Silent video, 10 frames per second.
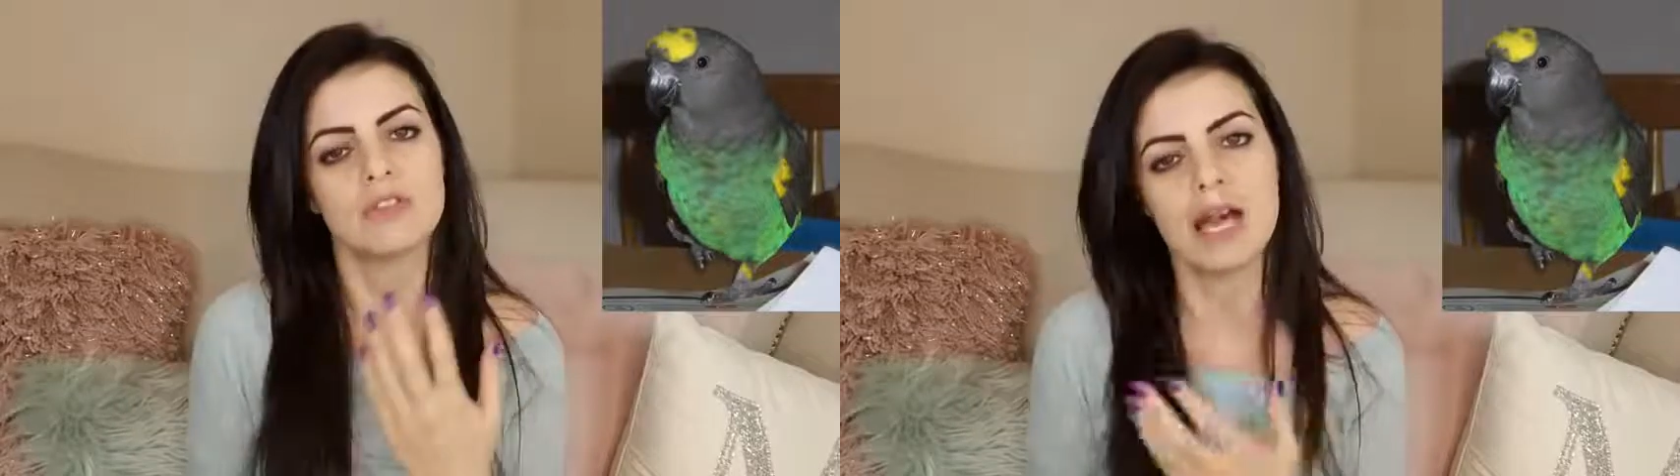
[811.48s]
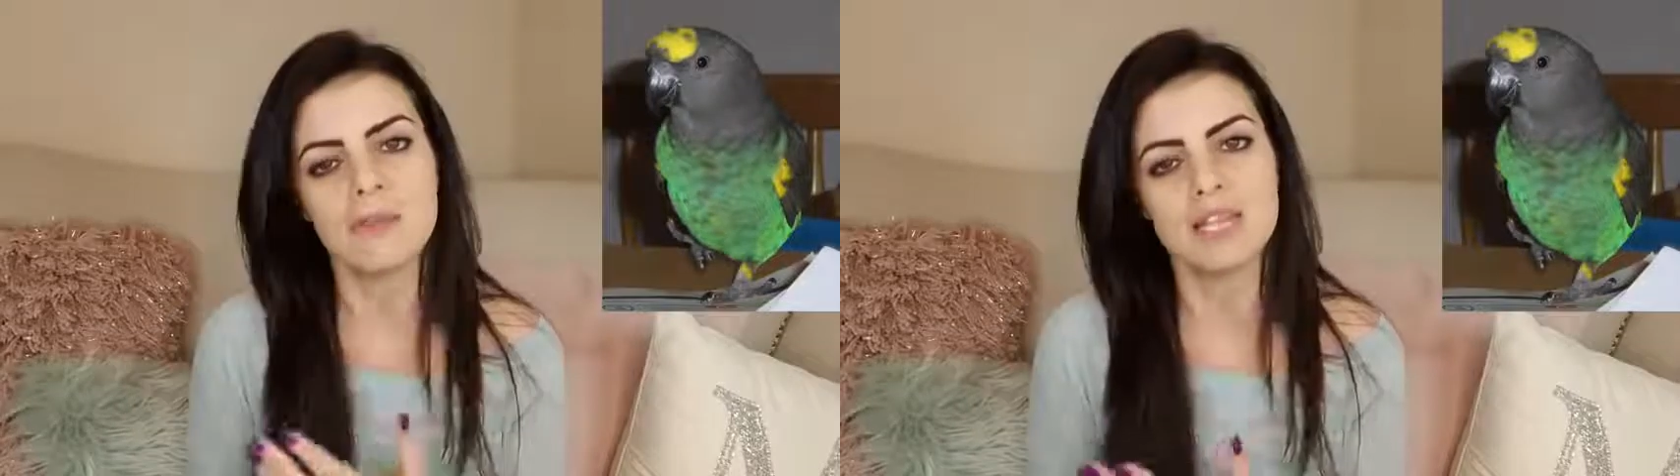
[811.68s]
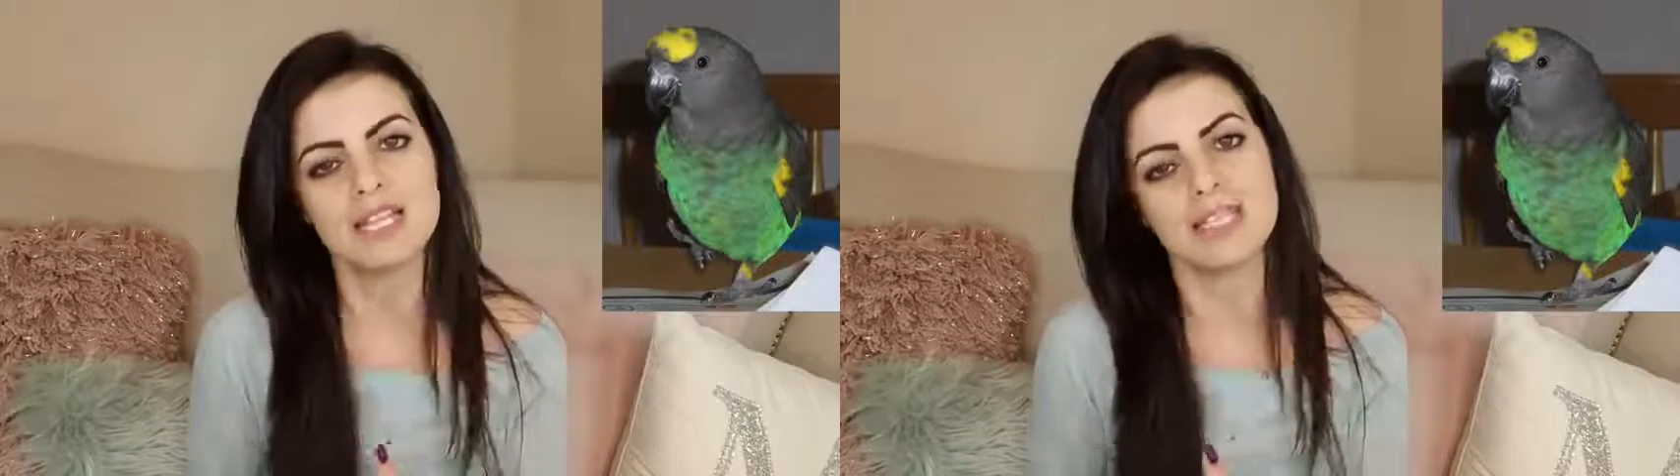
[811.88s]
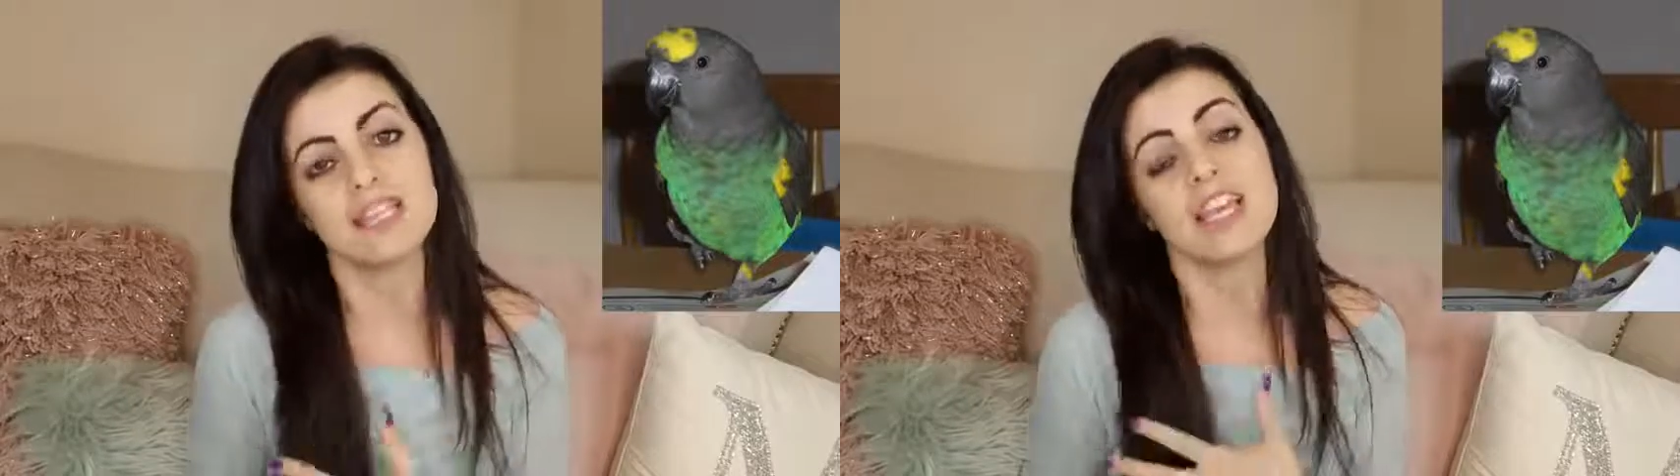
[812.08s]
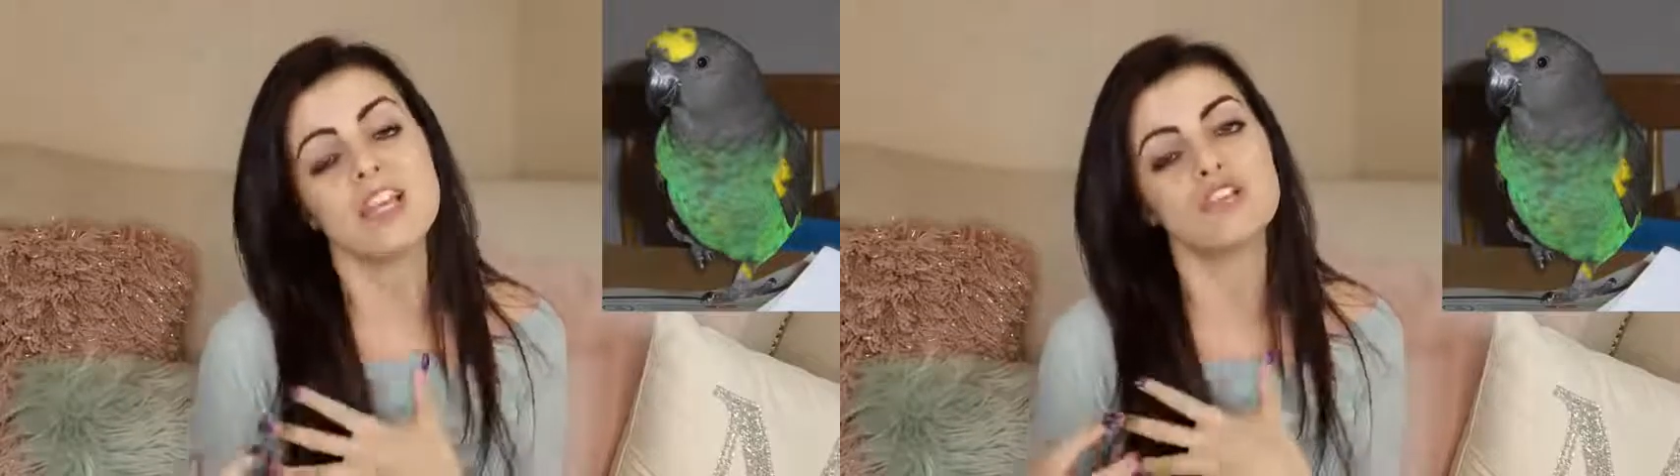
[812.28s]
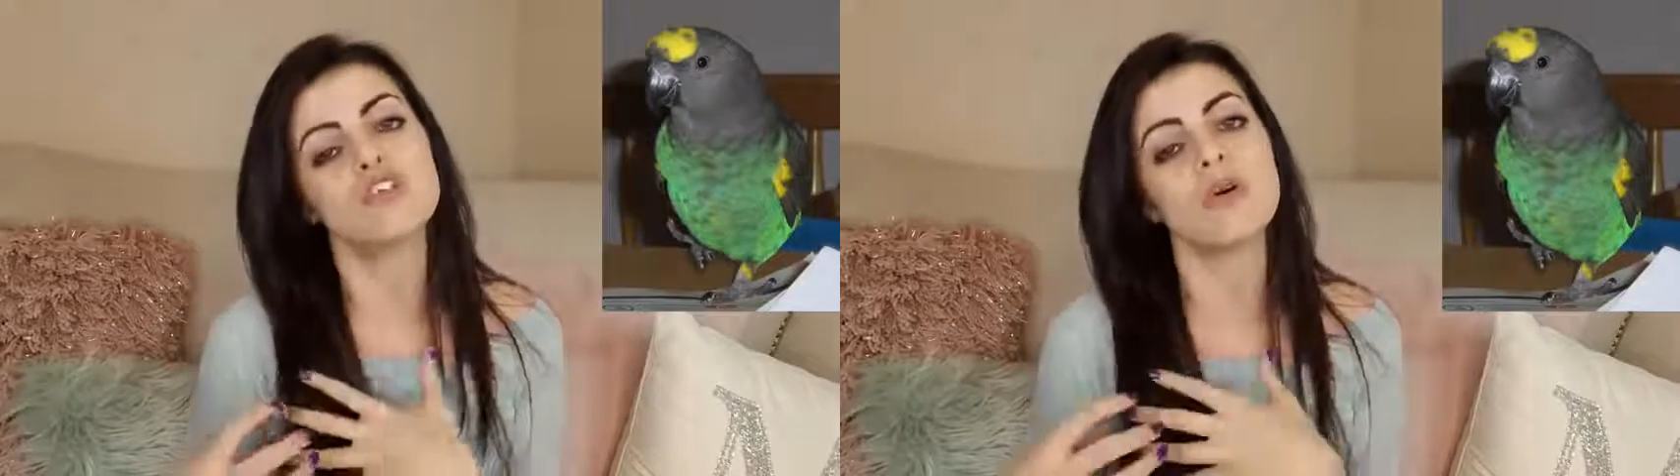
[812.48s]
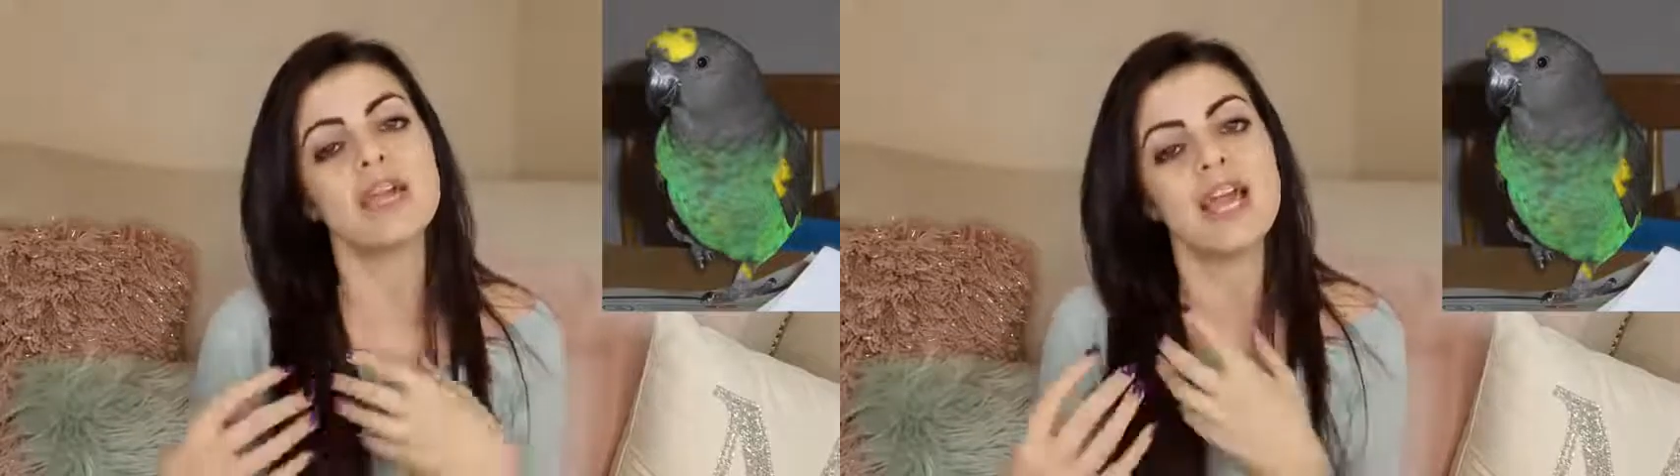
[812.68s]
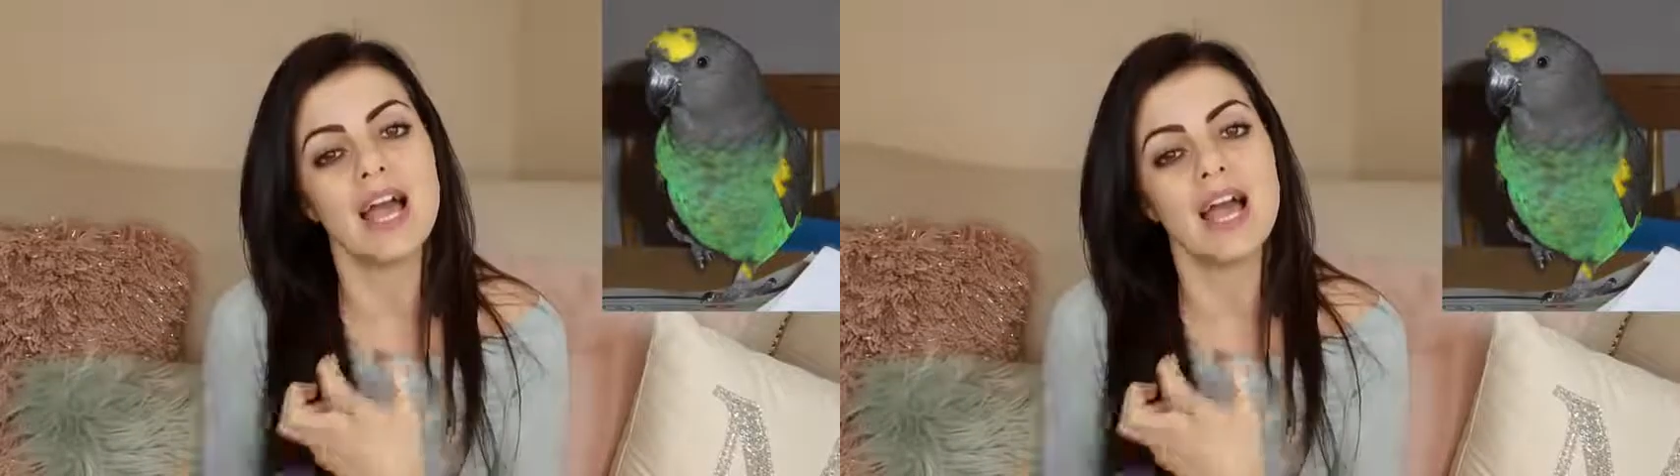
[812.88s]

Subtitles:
So that means that they enjoy